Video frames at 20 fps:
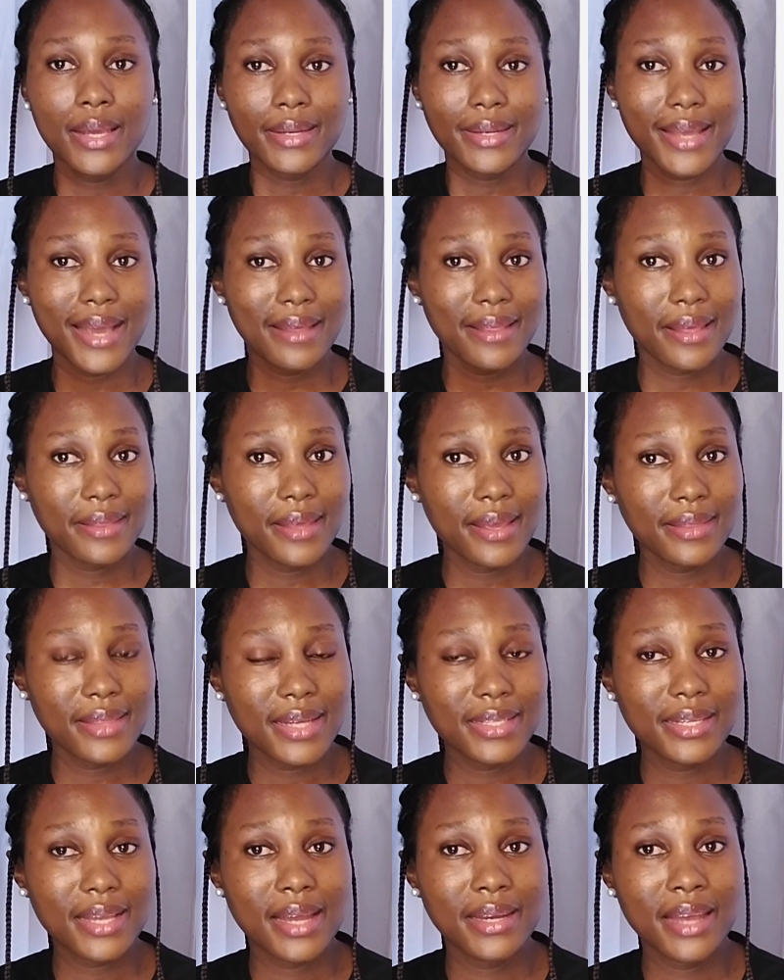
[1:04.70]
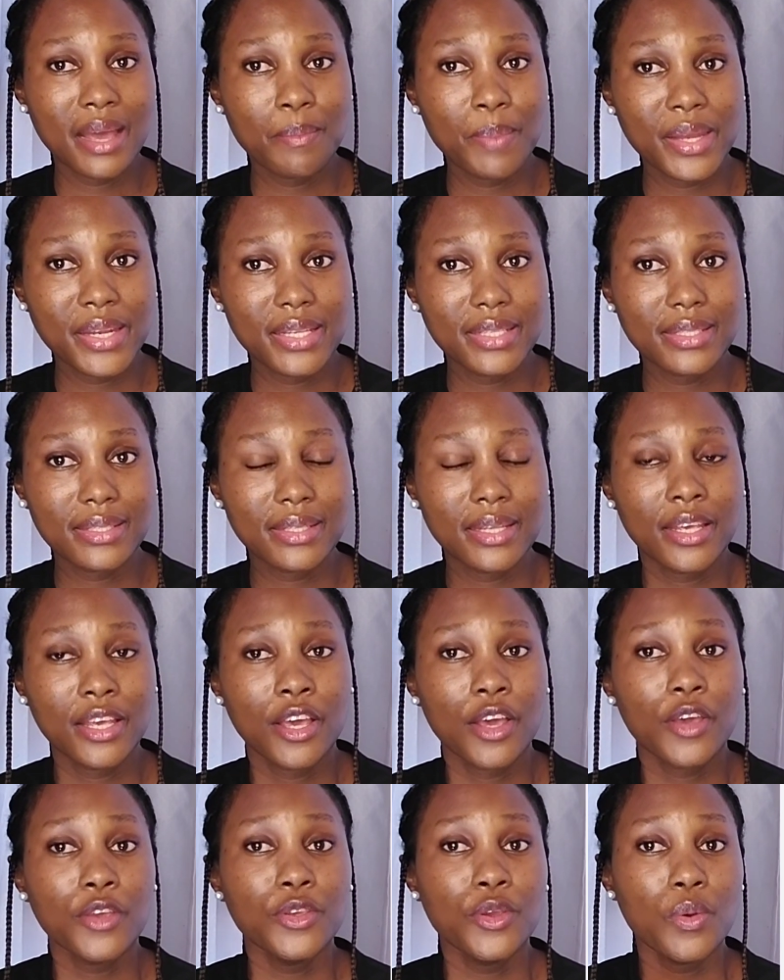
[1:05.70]
The other thing that can happen is
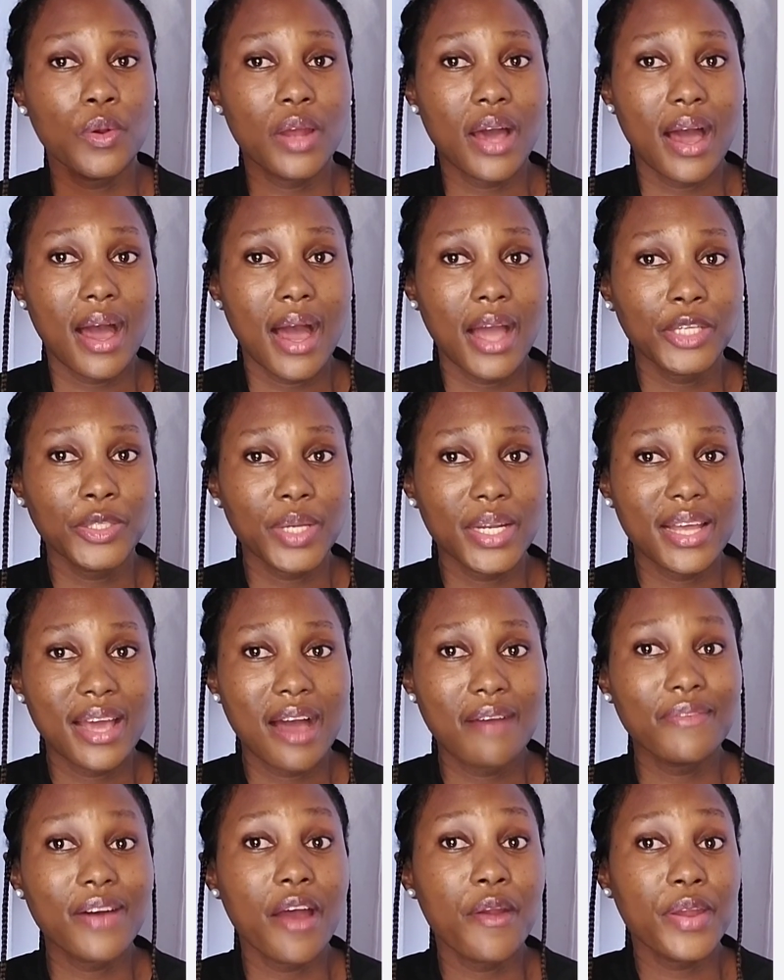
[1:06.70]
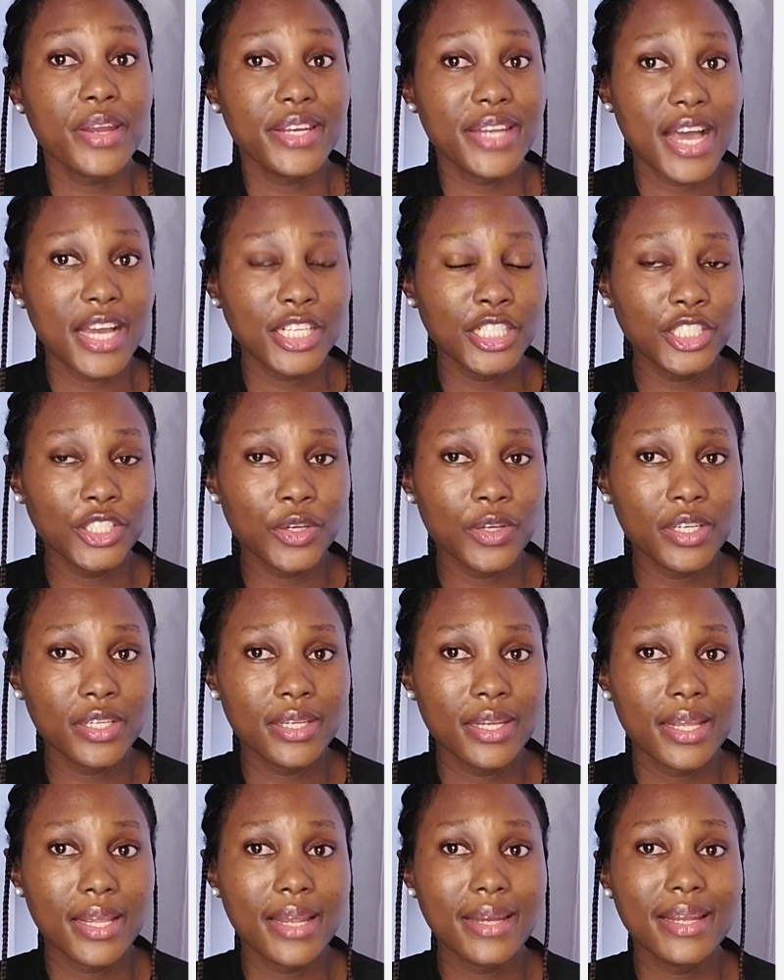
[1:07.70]
you will actually have a
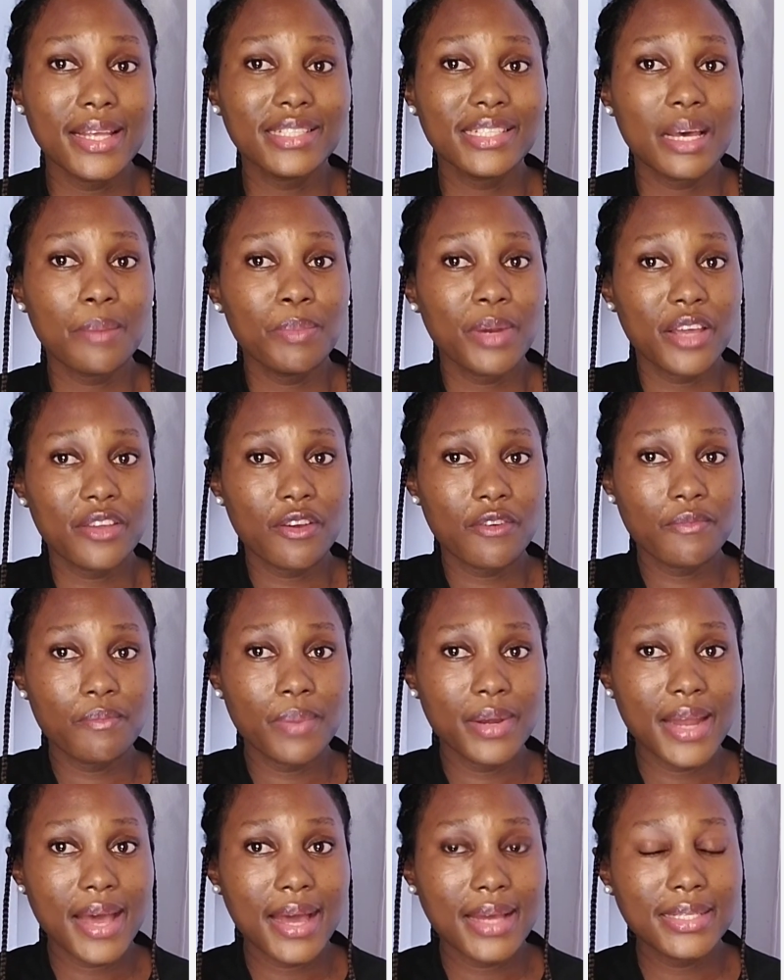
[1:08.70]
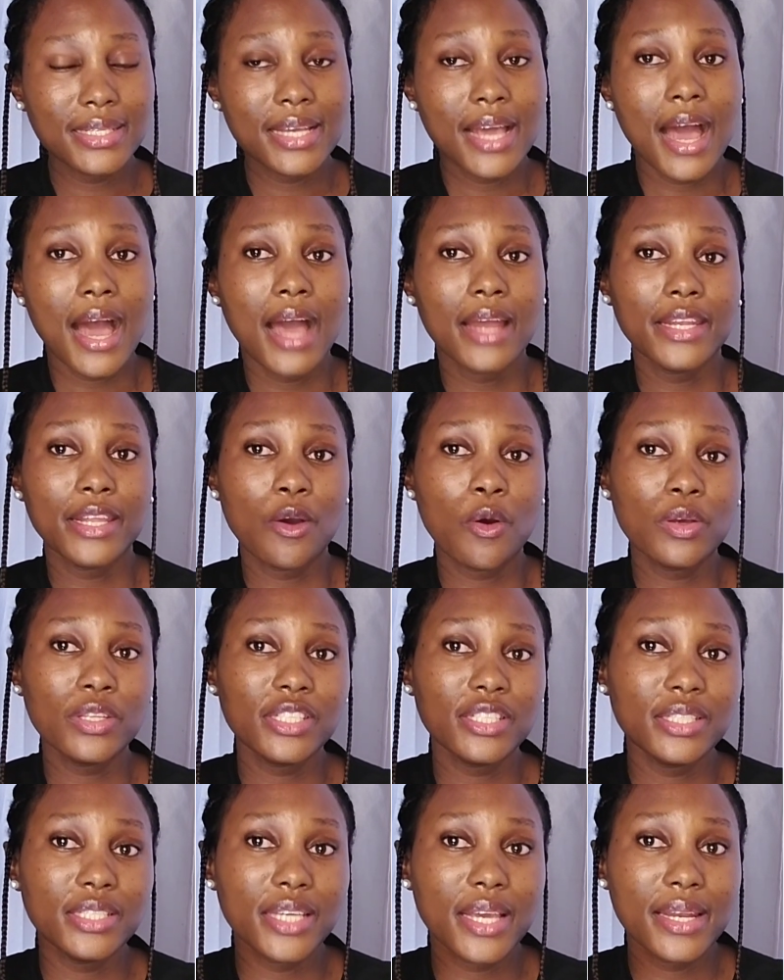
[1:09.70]
reduction in the supply of blood and
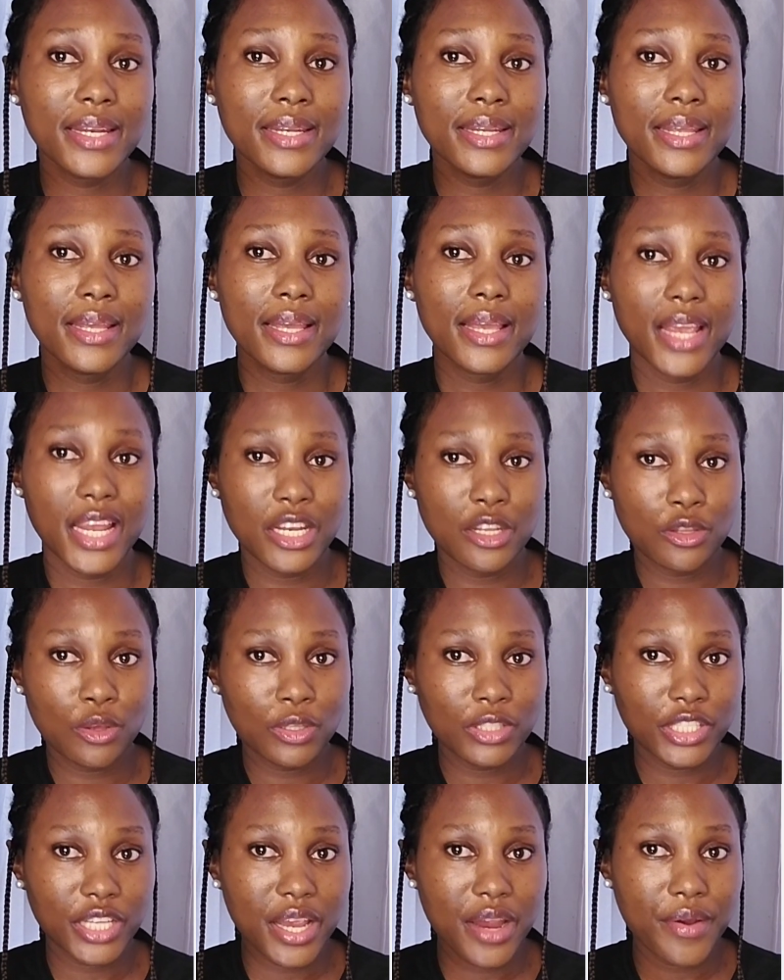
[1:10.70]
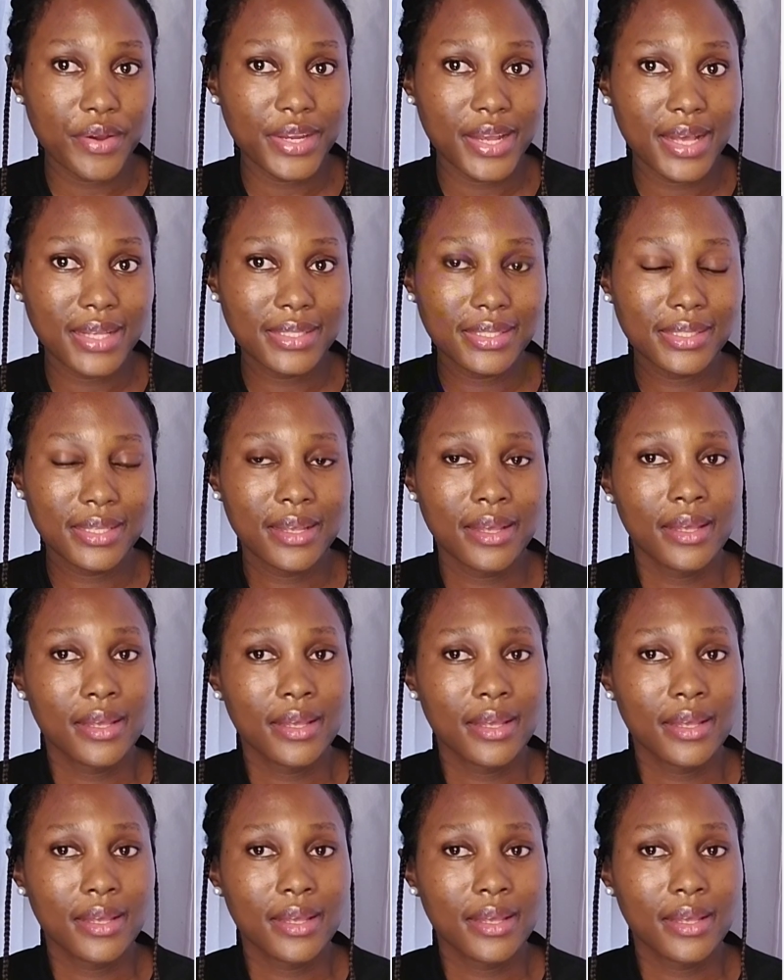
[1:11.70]
oxygen in those areas.